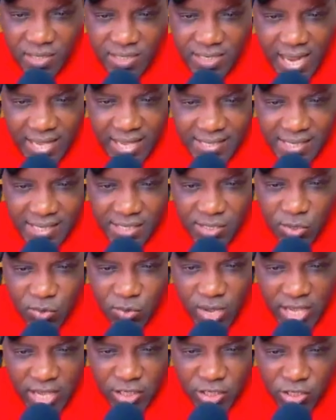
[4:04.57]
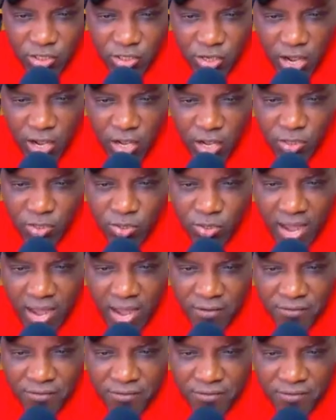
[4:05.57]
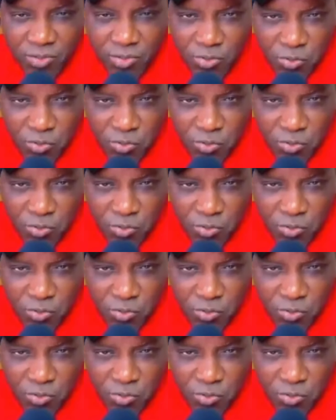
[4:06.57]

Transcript: That is to ensure you have